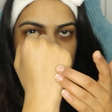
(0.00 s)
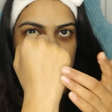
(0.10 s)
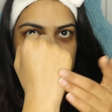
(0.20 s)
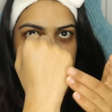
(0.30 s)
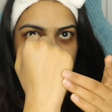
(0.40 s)

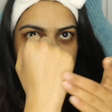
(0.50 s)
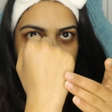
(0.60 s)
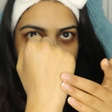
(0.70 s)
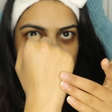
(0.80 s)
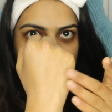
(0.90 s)
That side
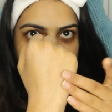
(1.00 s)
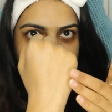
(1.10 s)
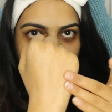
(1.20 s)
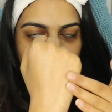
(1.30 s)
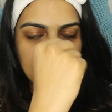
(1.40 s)

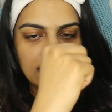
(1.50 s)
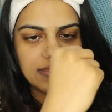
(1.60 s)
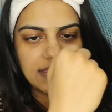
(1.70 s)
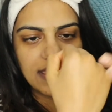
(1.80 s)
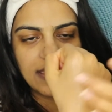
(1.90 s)
hasn't got anything
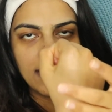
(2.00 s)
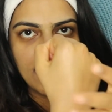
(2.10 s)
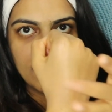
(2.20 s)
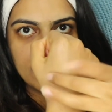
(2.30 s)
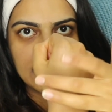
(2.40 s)
in there.
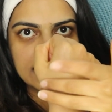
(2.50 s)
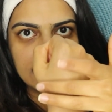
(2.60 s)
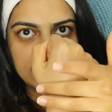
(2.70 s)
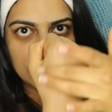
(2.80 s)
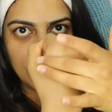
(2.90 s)
That side
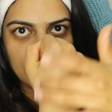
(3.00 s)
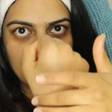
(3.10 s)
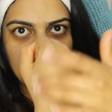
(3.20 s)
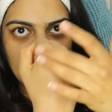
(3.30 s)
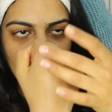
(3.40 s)
has got the
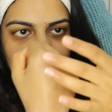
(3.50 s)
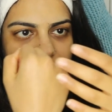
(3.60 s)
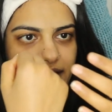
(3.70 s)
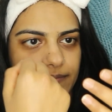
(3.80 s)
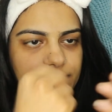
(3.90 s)
cream on
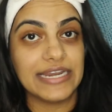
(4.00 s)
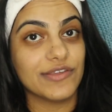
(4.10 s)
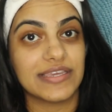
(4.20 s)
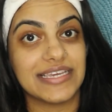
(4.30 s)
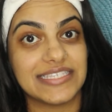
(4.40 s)
there. I don't
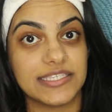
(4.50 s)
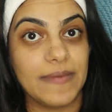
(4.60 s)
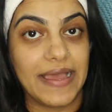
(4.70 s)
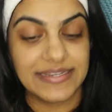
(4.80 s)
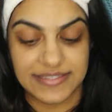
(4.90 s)
think it's as
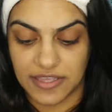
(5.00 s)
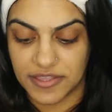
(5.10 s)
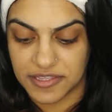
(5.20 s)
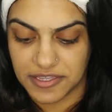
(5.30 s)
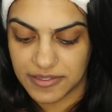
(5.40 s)
bad as
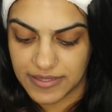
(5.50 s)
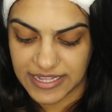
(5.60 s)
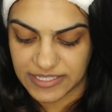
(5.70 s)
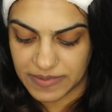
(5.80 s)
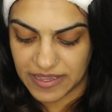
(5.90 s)
other
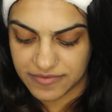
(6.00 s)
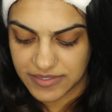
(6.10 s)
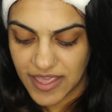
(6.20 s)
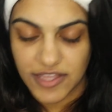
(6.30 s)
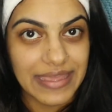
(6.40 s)
SPFs.
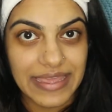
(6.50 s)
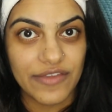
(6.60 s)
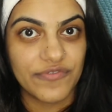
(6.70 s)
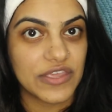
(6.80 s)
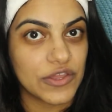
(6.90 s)

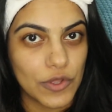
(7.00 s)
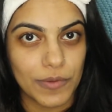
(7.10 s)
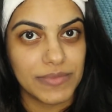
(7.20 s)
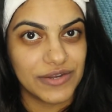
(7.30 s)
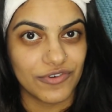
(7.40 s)
If they are not
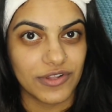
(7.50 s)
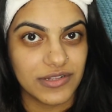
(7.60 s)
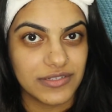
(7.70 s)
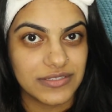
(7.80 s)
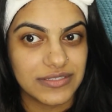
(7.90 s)

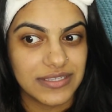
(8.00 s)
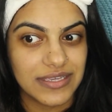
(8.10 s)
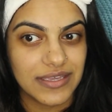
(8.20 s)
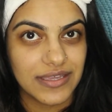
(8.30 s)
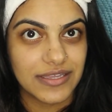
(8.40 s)
mineral,
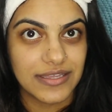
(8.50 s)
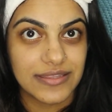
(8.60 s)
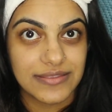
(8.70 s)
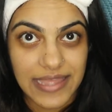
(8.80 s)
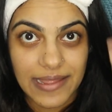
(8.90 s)

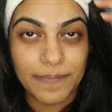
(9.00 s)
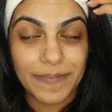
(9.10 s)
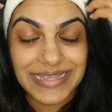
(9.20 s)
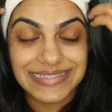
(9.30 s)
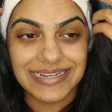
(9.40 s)
they
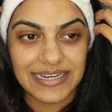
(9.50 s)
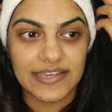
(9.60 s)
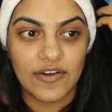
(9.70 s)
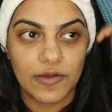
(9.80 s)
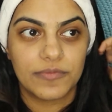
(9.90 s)
basically
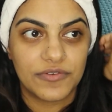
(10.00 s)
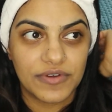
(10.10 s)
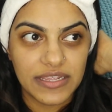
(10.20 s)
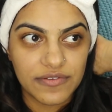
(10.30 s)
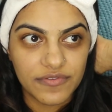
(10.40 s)
harm the
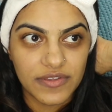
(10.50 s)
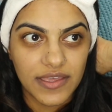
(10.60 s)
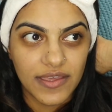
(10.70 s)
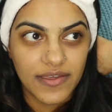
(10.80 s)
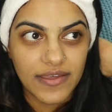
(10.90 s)
reef.
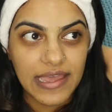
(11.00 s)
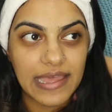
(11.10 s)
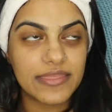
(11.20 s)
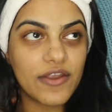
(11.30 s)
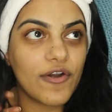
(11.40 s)

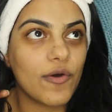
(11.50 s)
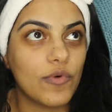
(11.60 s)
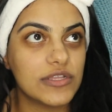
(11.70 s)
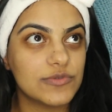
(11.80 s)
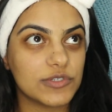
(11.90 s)
And there are
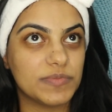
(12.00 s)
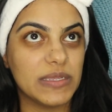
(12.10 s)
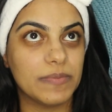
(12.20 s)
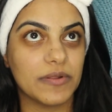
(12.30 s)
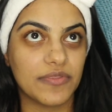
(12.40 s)
ones which
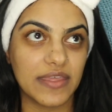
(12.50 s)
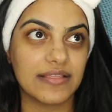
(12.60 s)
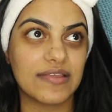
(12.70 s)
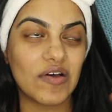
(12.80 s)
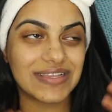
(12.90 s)
people
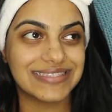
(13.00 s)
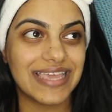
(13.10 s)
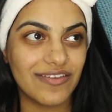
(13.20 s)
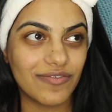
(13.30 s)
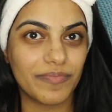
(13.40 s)
think that are
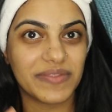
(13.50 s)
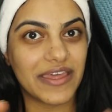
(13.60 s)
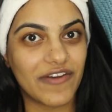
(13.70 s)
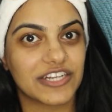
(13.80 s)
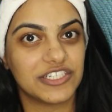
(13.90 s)
safe, but they're
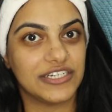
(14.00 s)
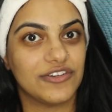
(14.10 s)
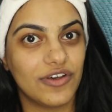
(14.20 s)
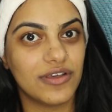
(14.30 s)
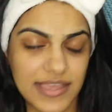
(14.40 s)
actually
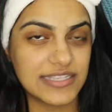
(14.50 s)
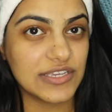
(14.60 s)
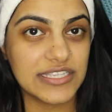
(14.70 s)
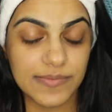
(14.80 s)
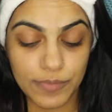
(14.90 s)
not.
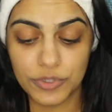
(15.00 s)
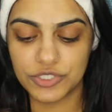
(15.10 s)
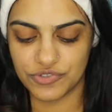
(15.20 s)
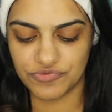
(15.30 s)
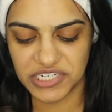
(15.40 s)
It's
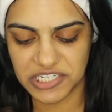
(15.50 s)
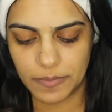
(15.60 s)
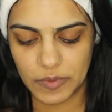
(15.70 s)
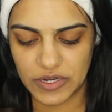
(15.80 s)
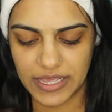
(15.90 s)
important to read
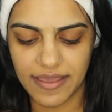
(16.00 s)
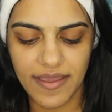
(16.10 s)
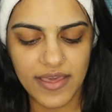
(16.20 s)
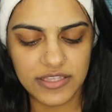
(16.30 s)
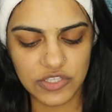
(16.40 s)
up on it.
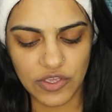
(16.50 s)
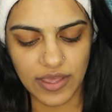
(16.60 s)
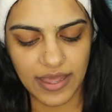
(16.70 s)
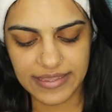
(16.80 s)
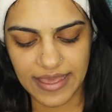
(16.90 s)
So
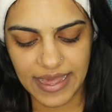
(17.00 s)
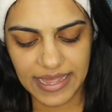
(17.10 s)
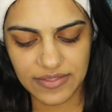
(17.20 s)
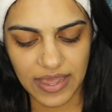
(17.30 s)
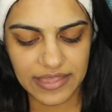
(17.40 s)
yeah,
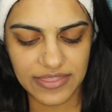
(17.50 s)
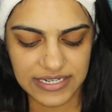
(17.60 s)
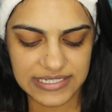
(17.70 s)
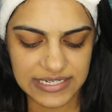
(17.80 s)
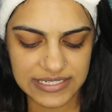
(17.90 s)
I
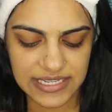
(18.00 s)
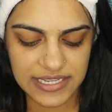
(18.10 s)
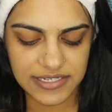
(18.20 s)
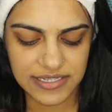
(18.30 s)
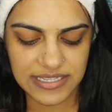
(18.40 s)
think
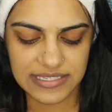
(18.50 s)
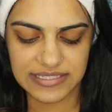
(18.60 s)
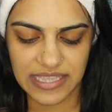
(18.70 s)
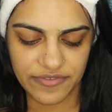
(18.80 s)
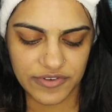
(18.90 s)
tinted is
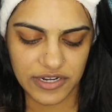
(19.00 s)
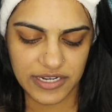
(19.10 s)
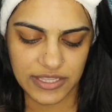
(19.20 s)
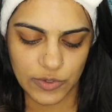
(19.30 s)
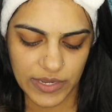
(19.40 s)

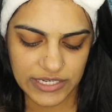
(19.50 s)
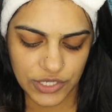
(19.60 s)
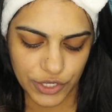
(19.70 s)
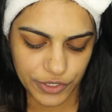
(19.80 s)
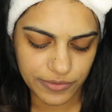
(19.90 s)
definitely the way to
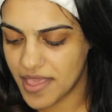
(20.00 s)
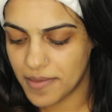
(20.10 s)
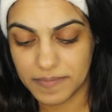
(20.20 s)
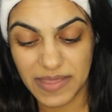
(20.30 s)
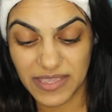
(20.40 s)
go.
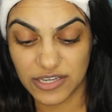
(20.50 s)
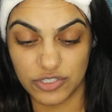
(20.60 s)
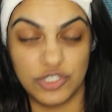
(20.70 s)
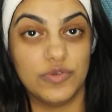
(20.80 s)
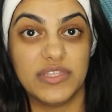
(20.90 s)
Maybe it could
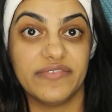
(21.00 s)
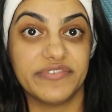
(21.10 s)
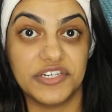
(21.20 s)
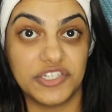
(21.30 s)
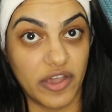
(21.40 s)
do
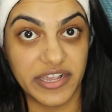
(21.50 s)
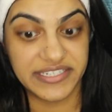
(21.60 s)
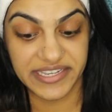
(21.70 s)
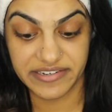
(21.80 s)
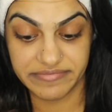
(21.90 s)
even a darker
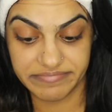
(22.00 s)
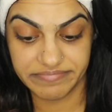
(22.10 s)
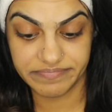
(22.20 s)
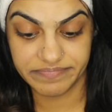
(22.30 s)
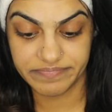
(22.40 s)
tint.
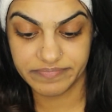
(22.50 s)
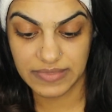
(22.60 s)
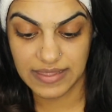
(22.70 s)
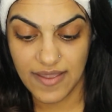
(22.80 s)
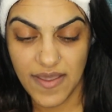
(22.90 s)

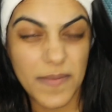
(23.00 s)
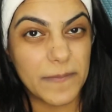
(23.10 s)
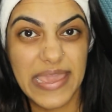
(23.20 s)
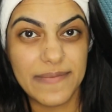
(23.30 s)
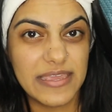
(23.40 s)

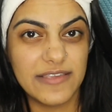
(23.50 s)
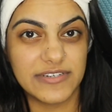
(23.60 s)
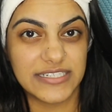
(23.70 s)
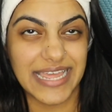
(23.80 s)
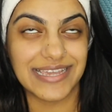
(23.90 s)
Maybe
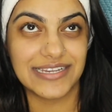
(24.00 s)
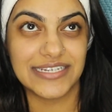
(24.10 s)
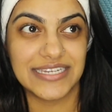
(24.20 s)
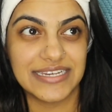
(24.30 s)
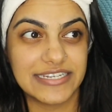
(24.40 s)
even like a
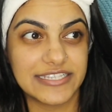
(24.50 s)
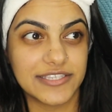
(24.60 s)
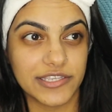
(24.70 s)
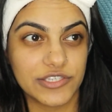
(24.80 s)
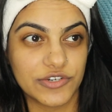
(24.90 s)
tinted
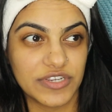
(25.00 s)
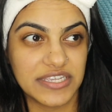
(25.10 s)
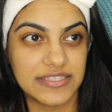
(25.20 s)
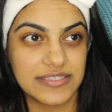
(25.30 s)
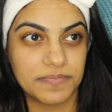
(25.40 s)

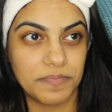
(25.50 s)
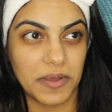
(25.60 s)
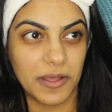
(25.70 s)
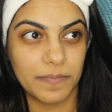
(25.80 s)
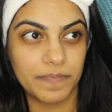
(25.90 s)
sunscreens,
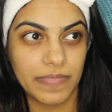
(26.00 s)
but